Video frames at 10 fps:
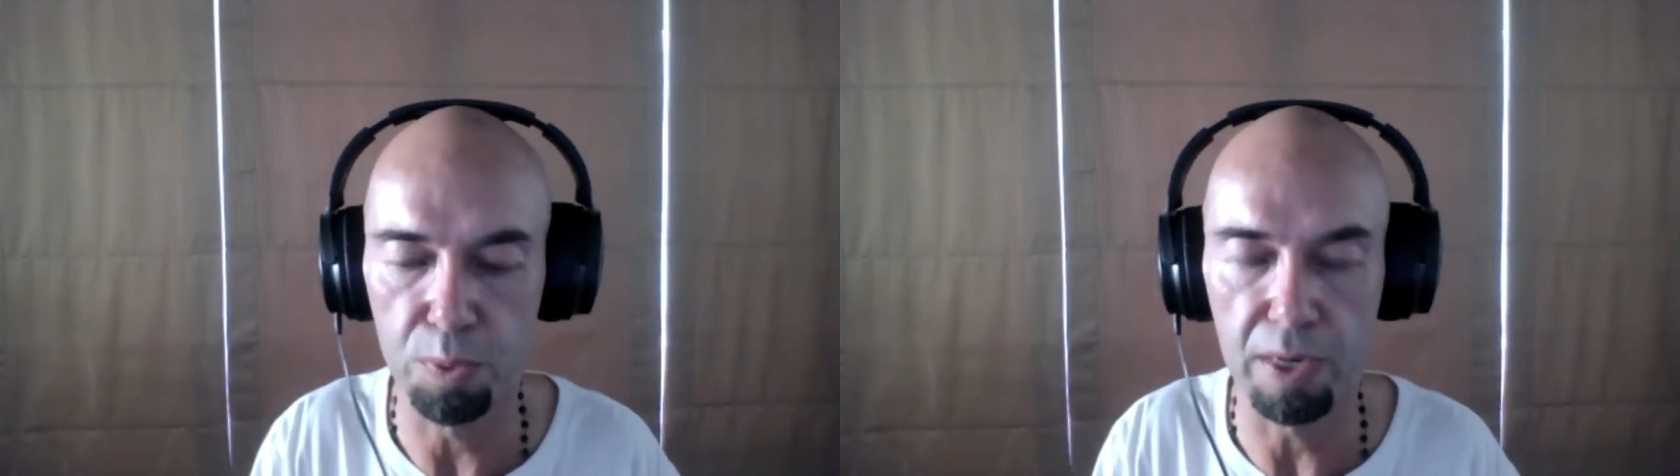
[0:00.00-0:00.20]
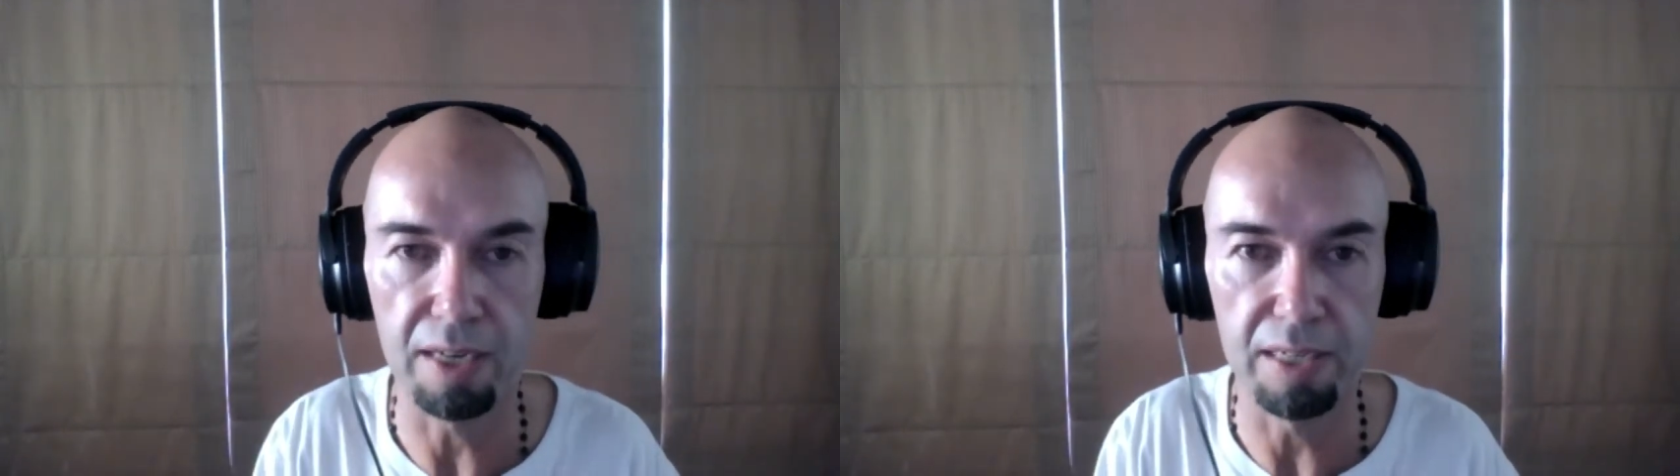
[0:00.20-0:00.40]

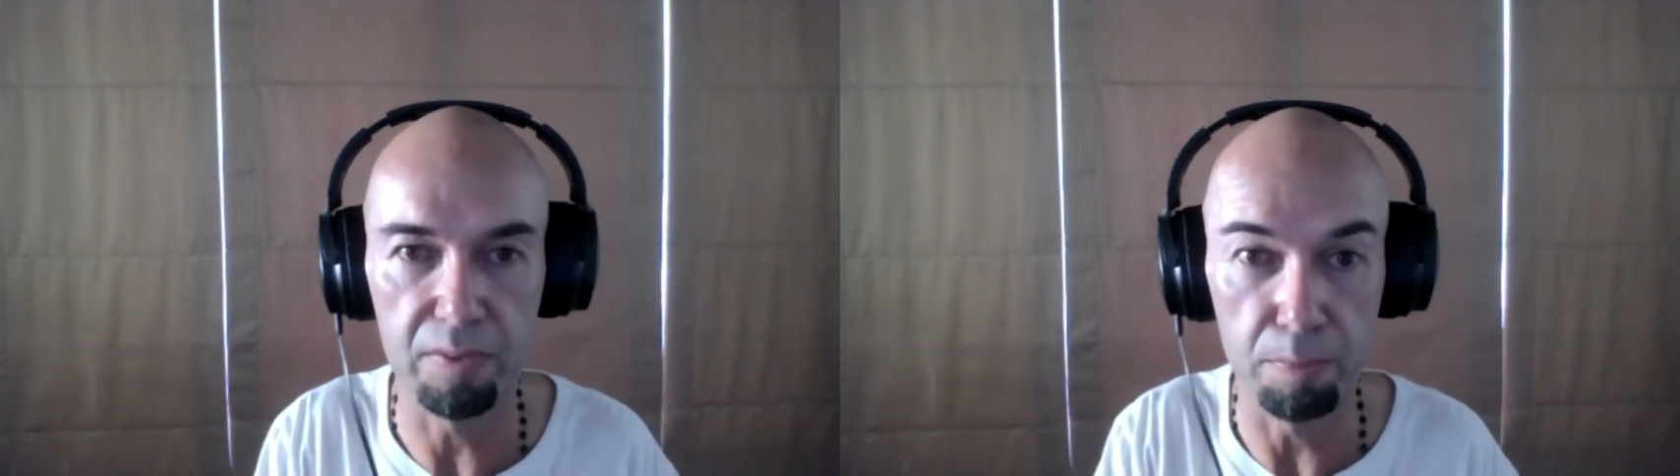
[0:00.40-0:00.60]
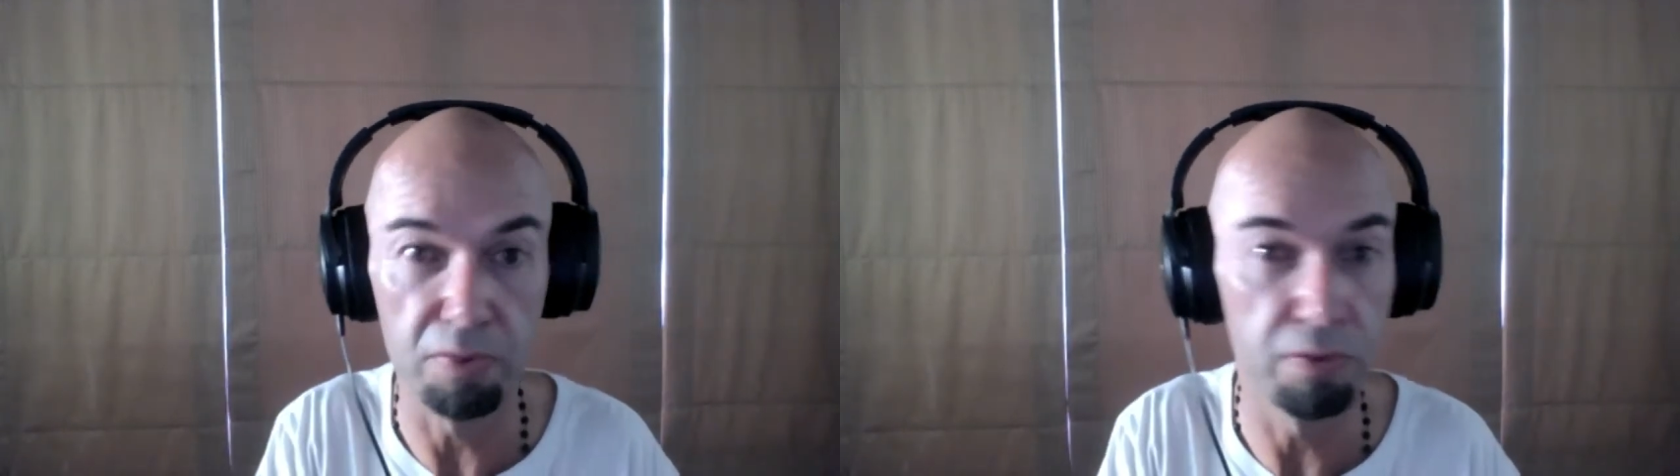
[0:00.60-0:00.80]
where I give
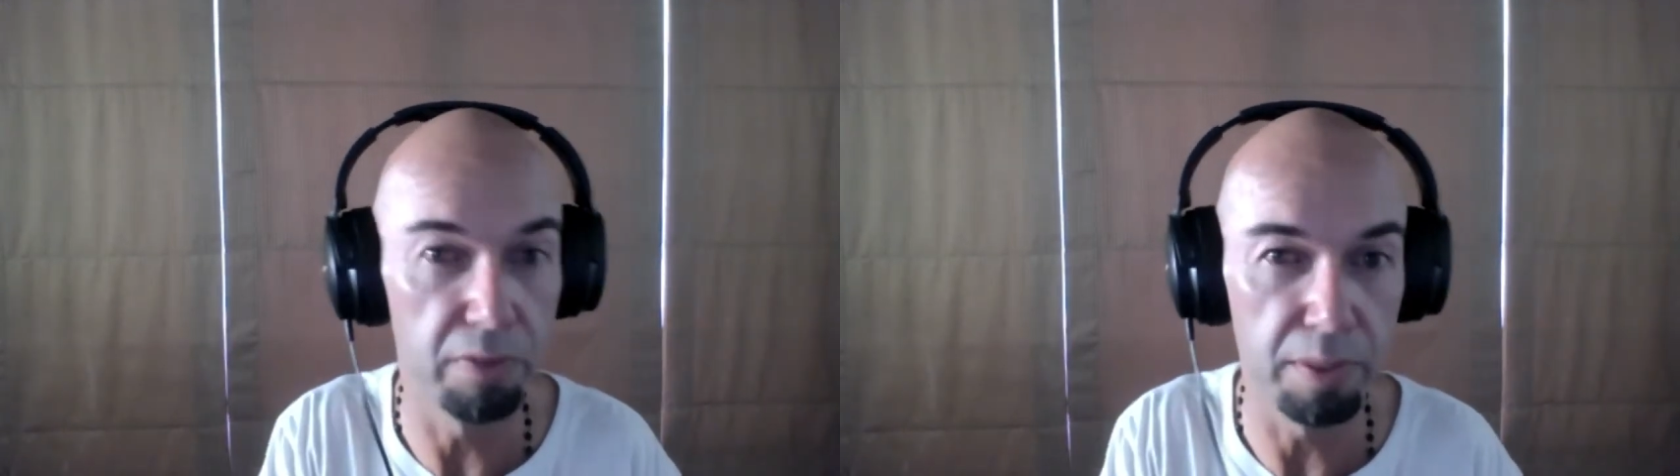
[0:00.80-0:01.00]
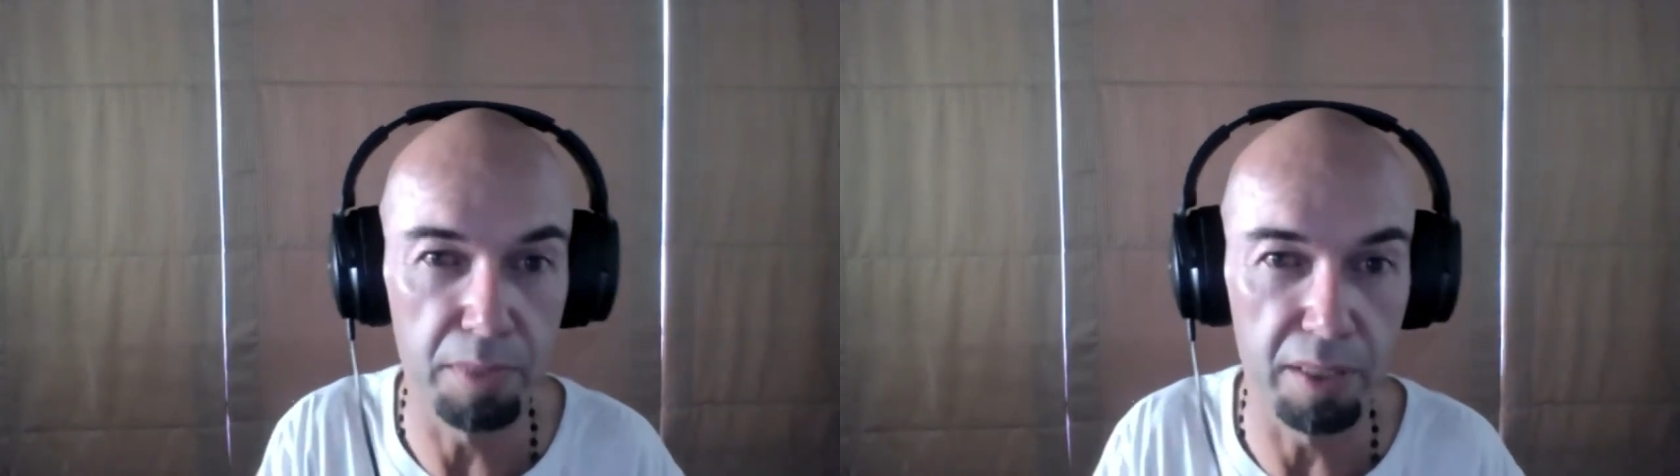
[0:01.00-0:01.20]
them 3
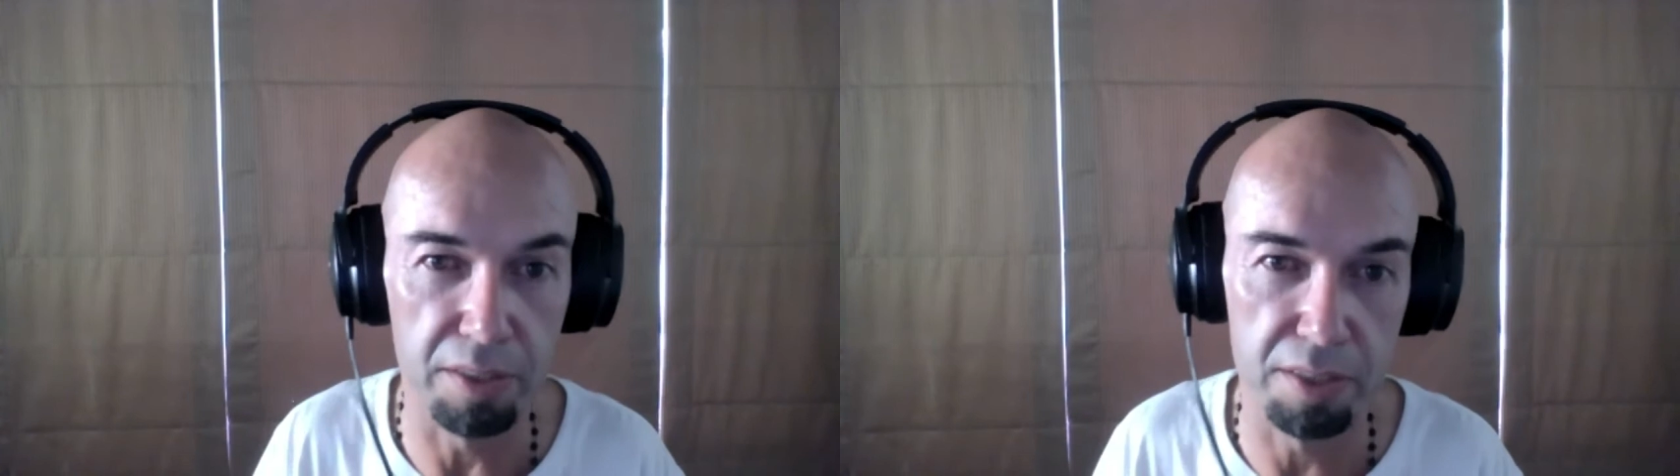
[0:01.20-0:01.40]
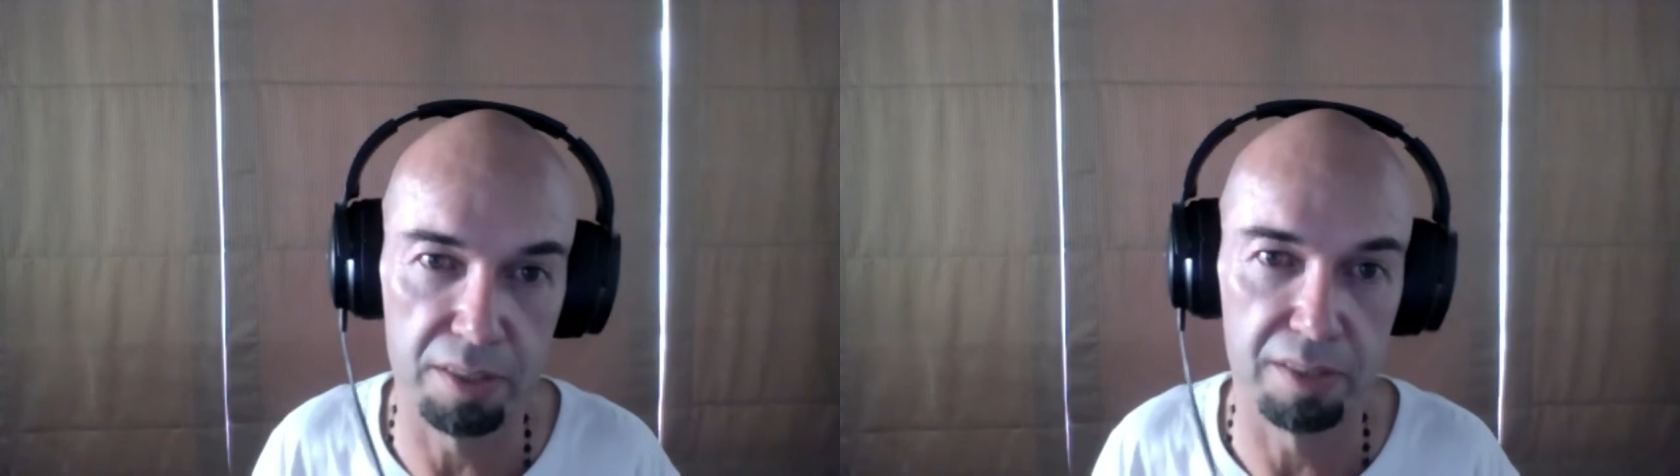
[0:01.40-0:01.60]

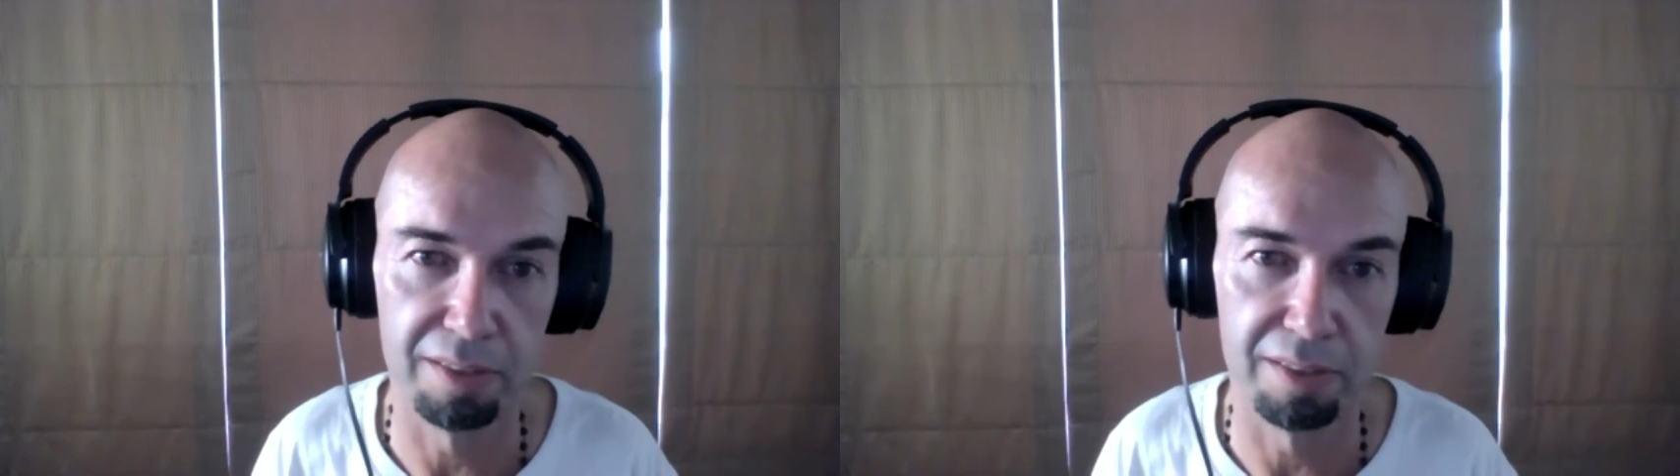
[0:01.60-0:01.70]
minutes,